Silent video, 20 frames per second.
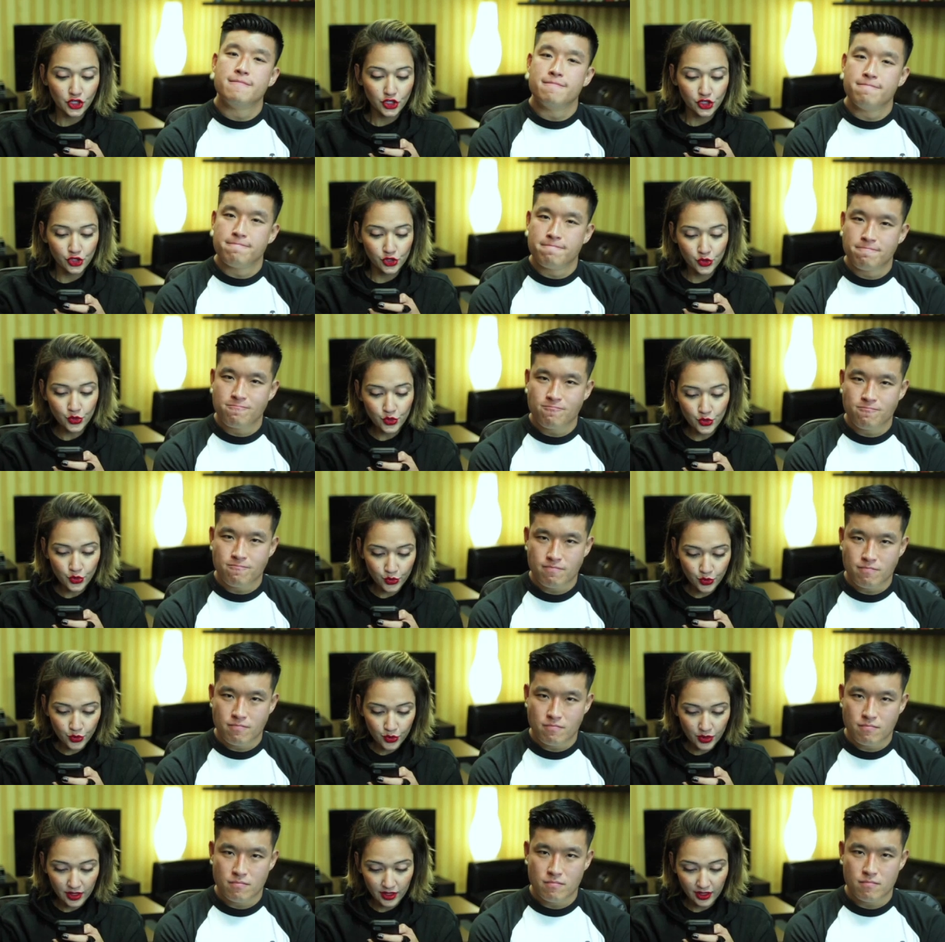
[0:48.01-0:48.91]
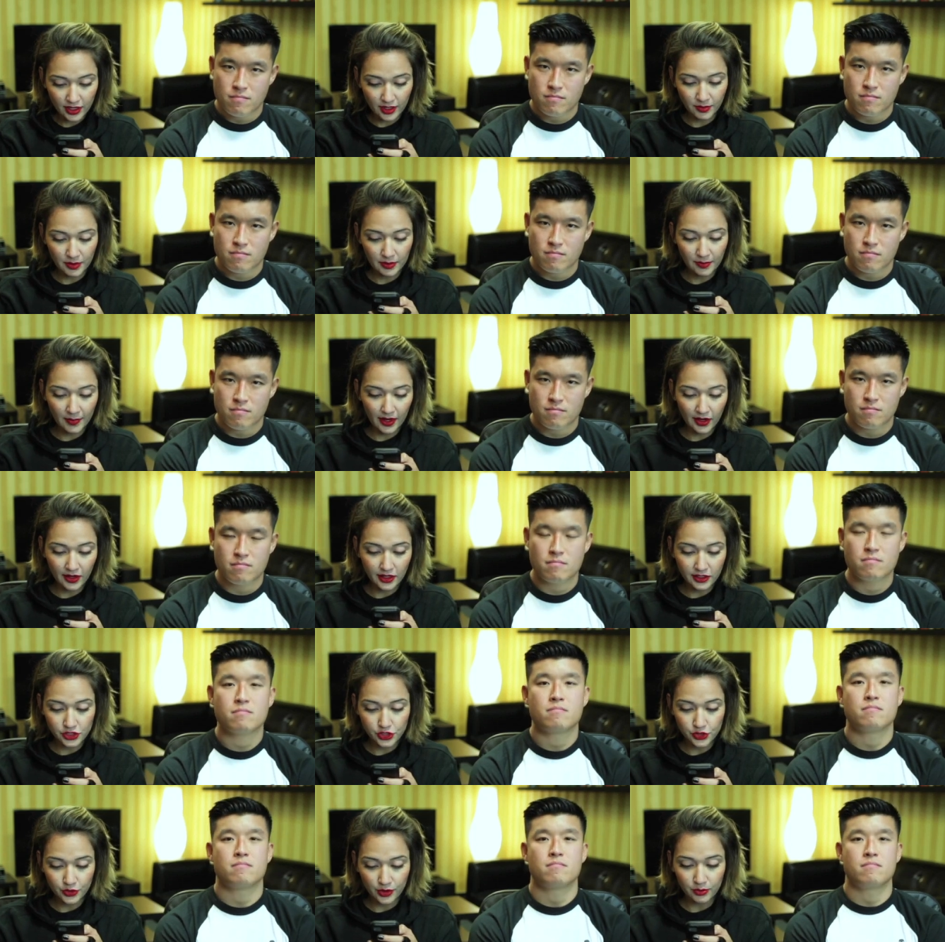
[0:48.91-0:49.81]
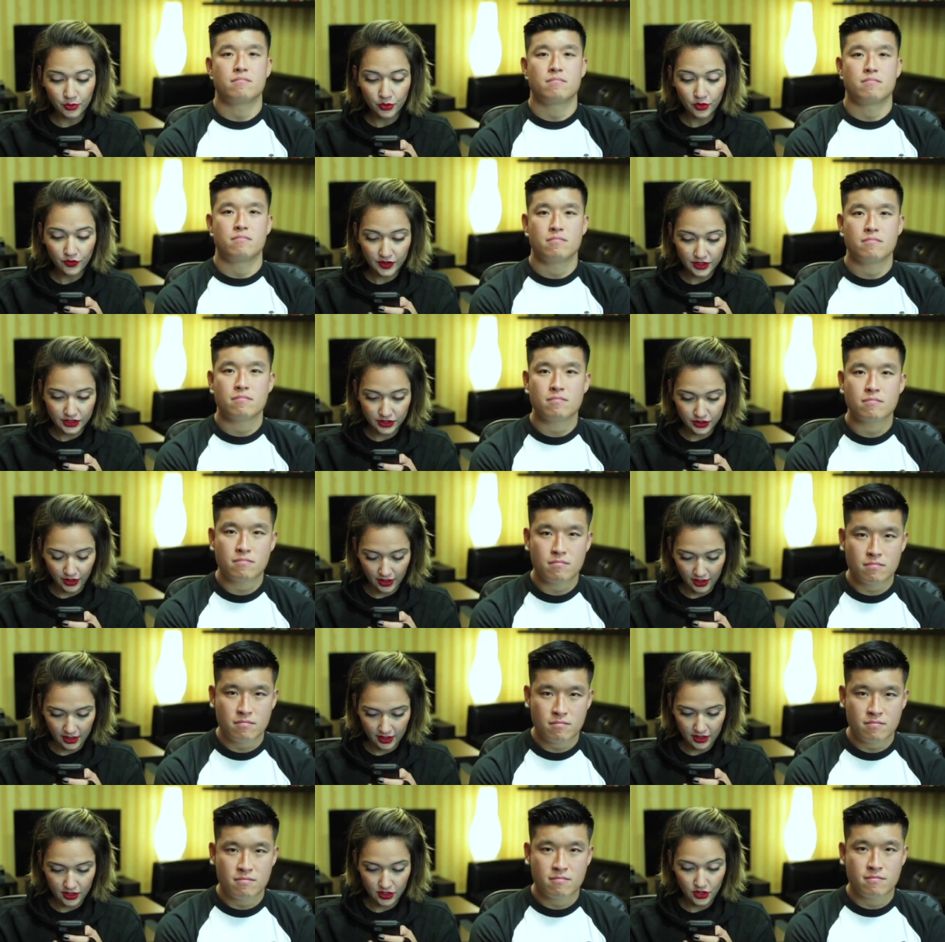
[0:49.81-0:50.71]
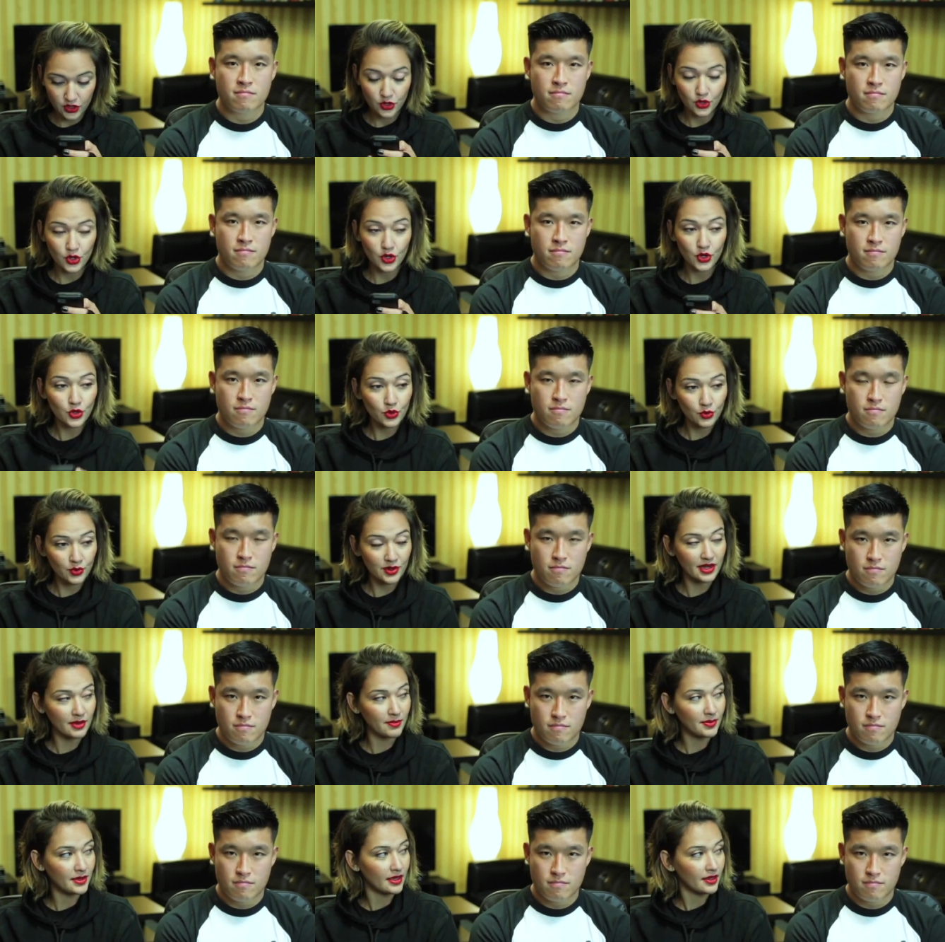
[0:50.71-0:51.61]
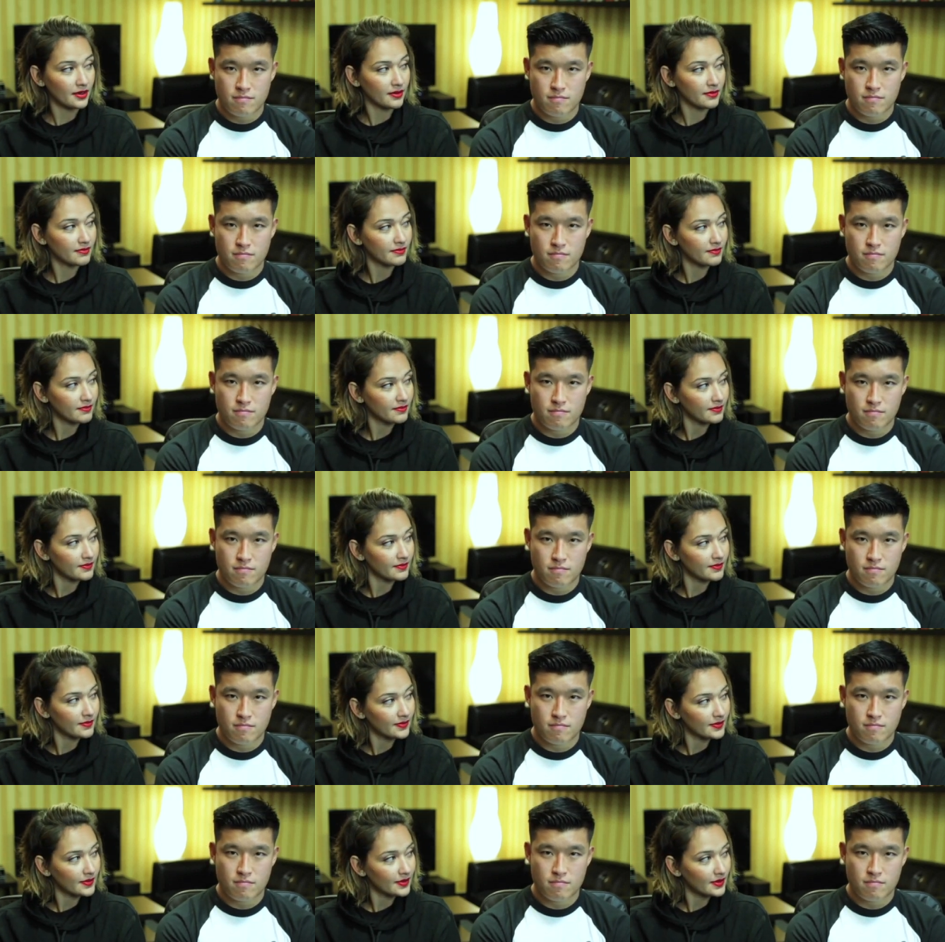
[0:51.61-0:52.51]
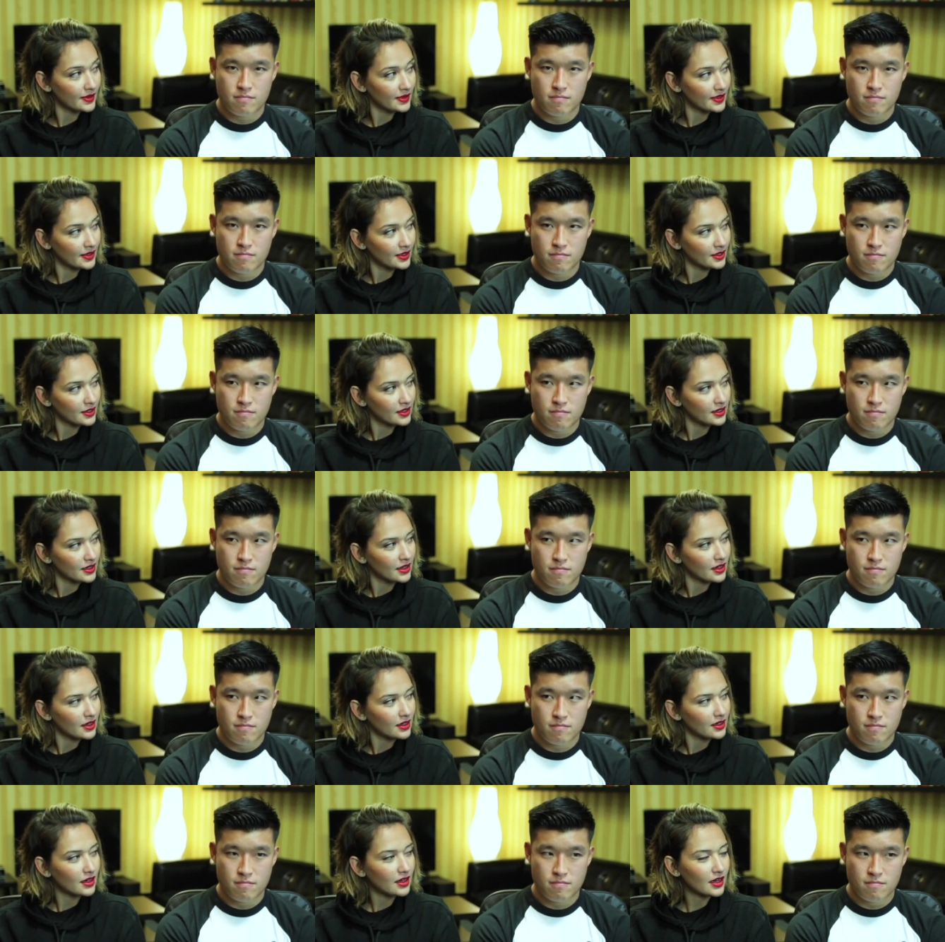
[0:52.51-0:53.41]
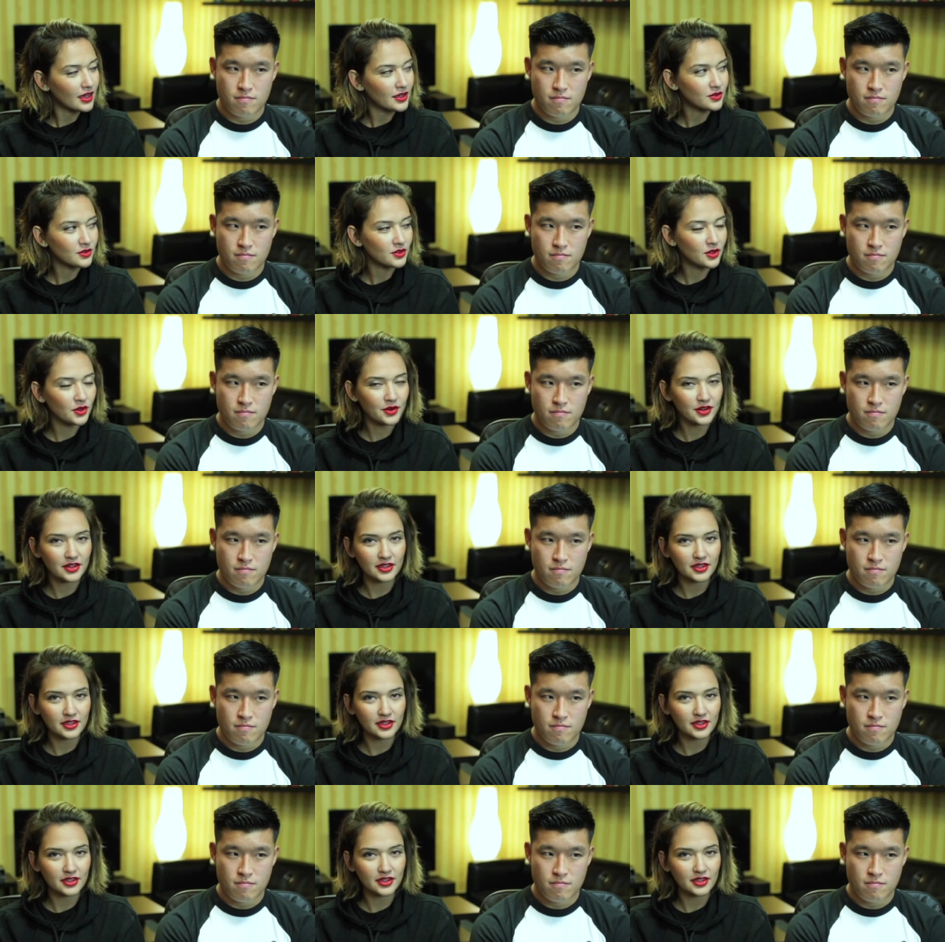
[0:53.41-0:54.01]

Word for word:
Speaker 1: you could be married to a movie star, who would it be? Oh, I don't